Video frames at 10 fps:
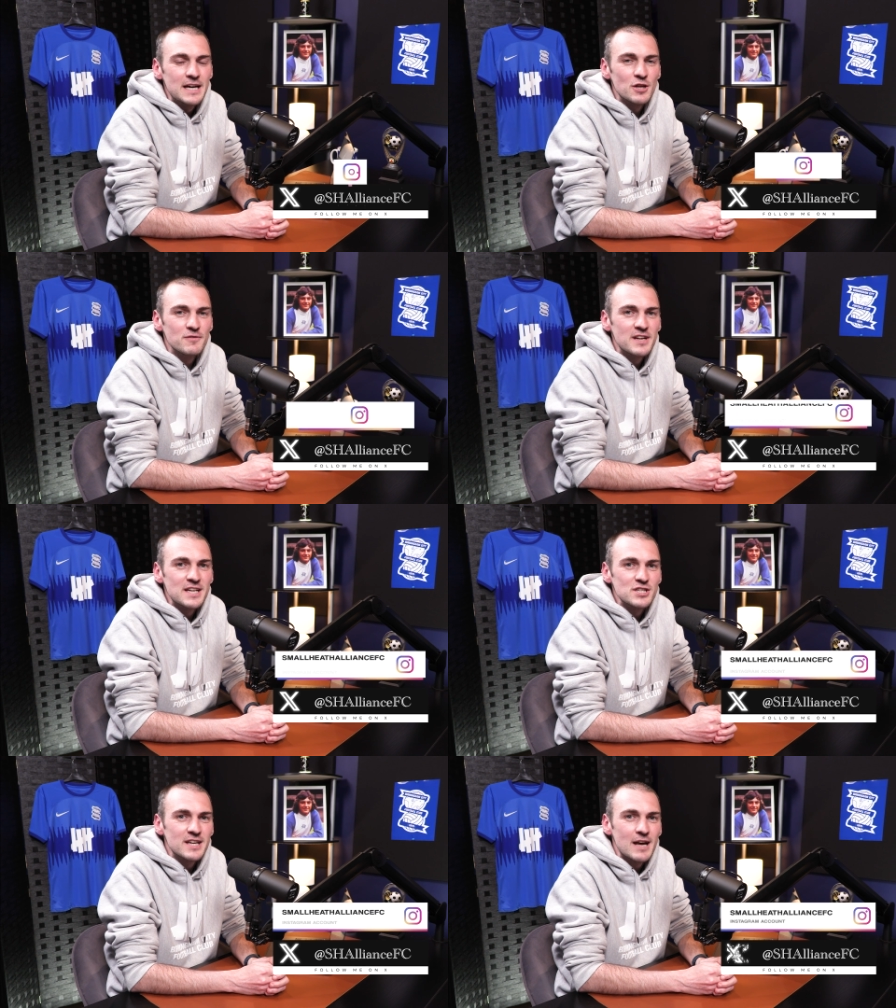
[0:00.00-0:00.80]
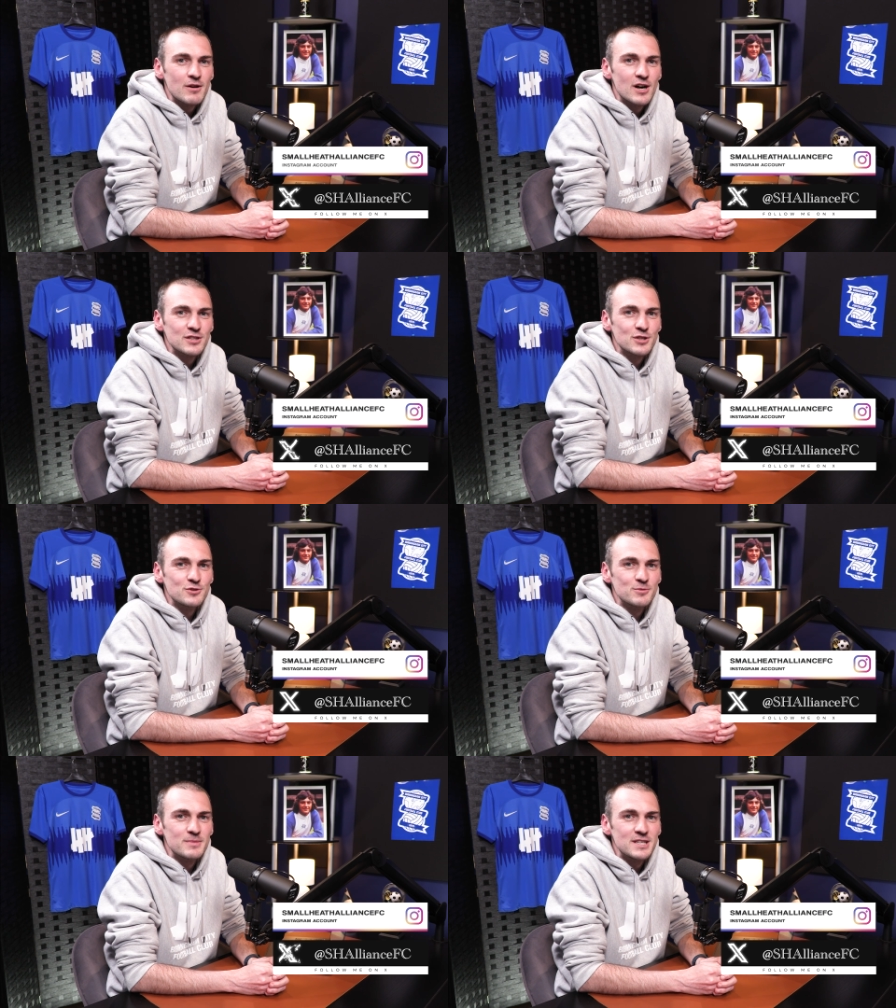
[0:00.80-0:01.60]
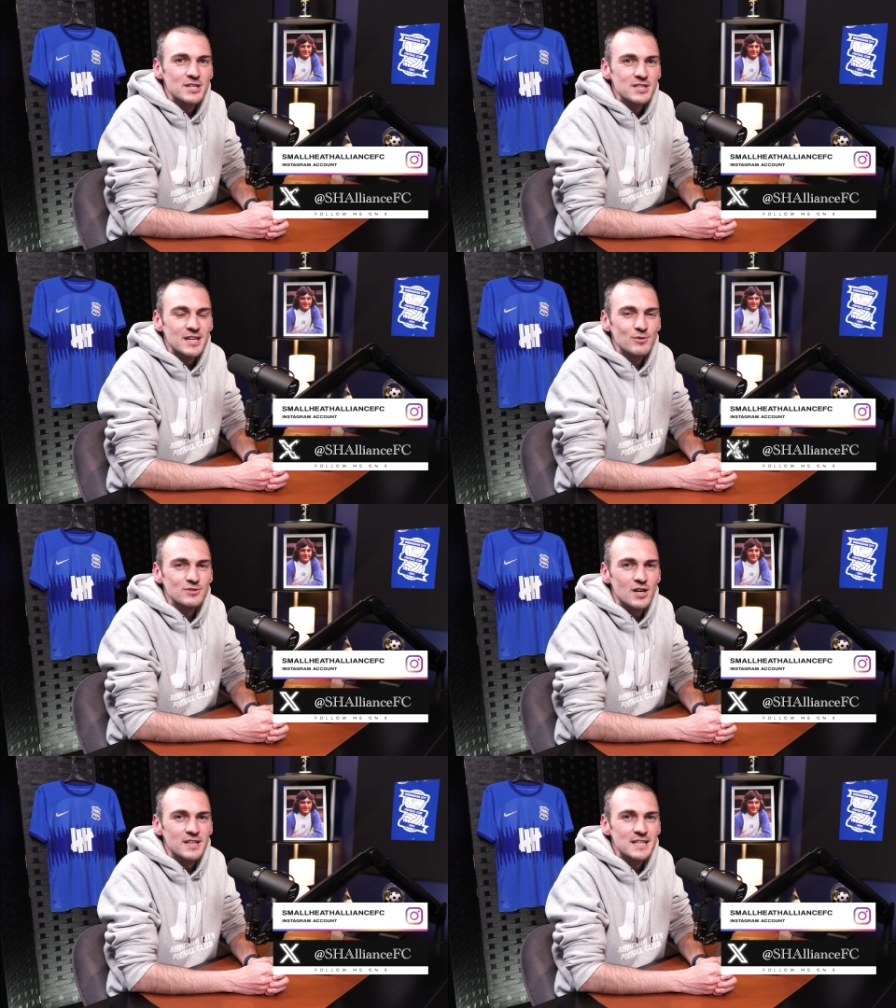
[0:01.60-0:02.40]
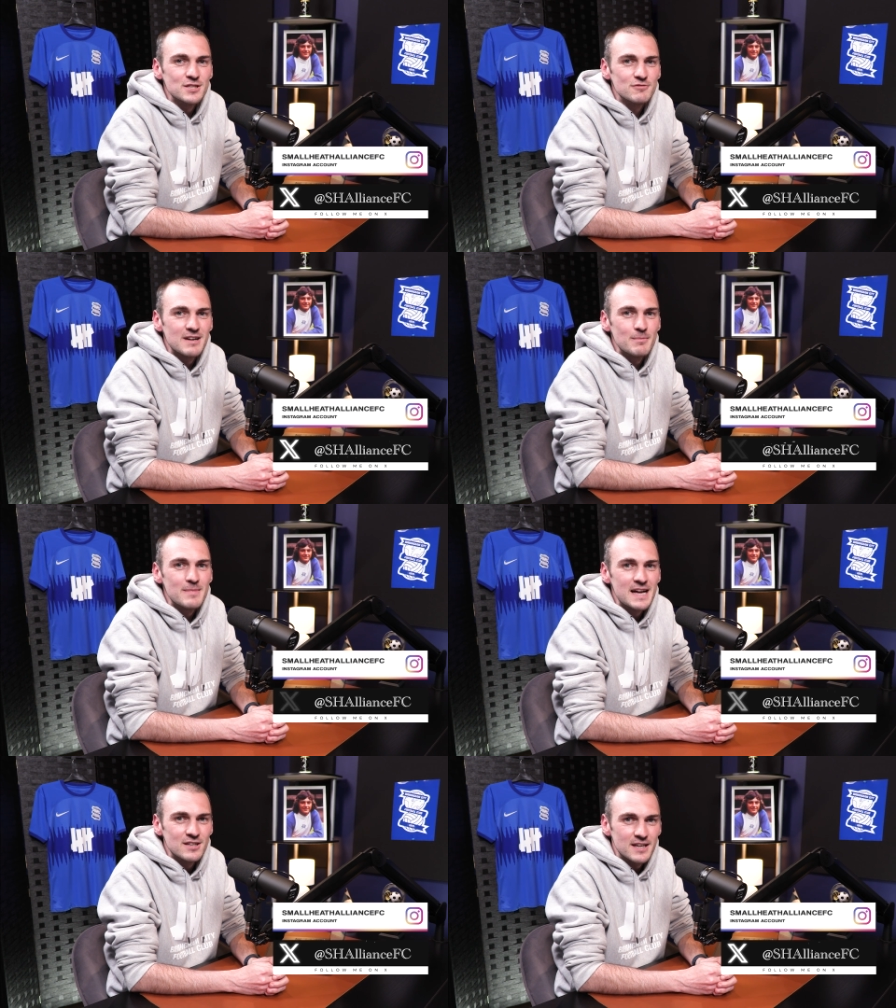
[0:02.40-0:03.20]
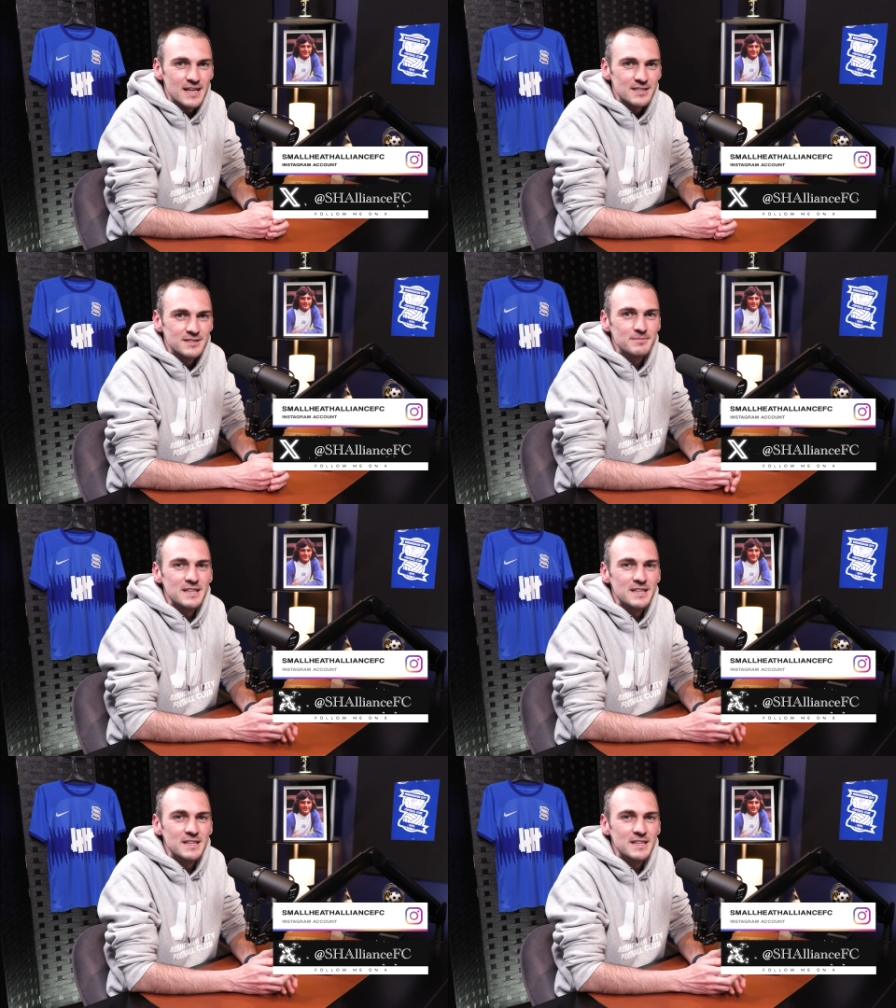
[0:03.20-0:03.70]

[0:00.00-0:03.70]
And don't forget to check out our social media channels on Instagram and on X.